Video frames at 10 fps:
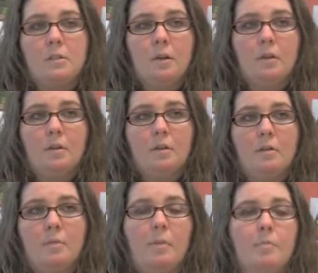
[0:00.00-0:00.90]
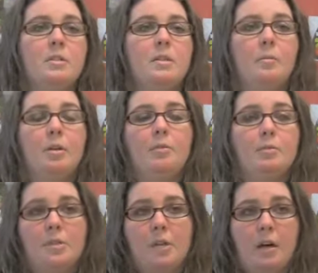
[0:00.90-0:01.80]
than maybe somebody who
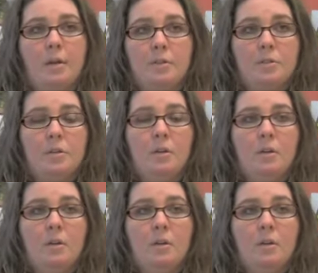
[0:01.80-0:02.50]
says,